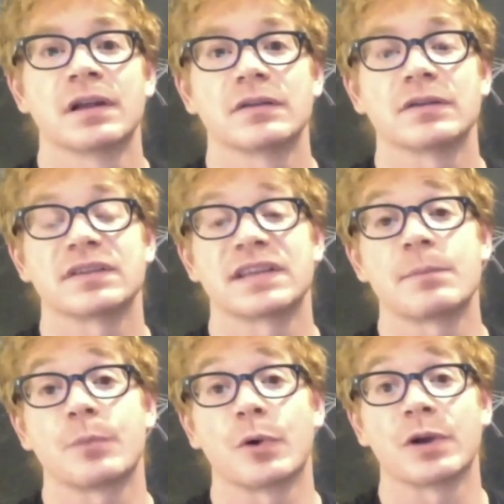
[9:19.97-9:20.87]
to the
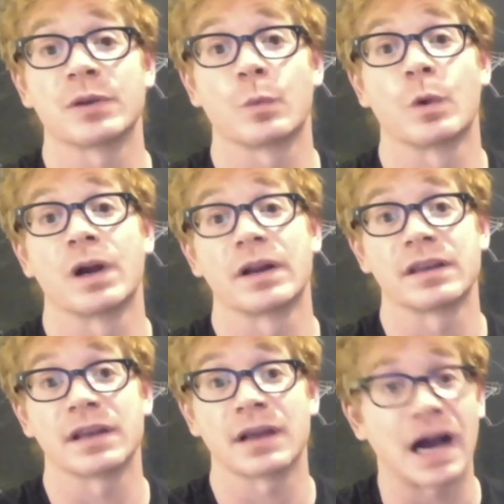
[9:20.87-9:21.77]
same point where
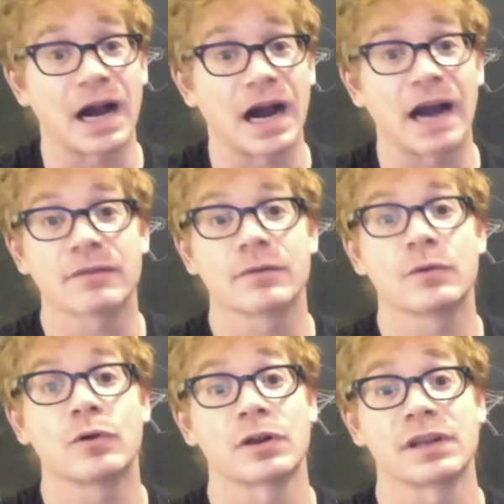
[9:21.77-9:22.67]
the ith
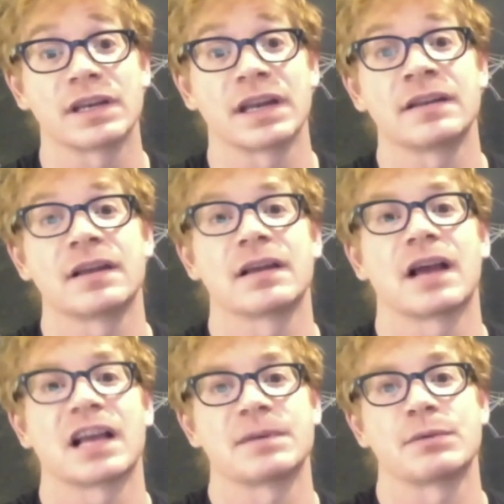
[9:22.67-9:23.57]
coordinate
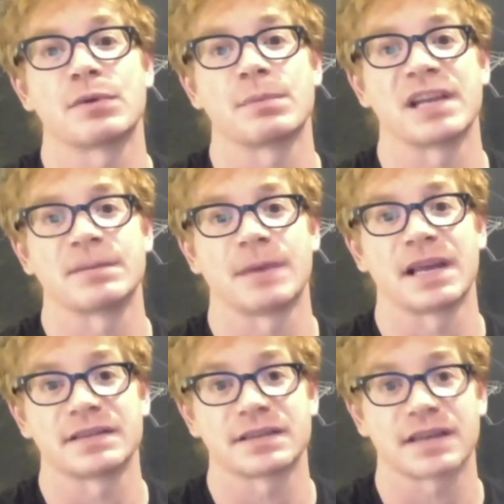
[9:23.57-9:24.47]
has been replaced by
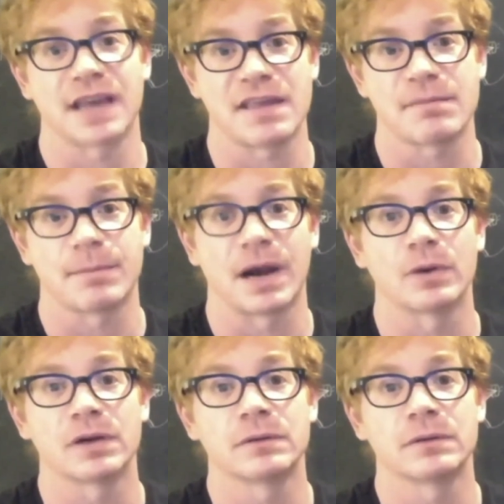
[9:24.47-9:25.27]
its kth power.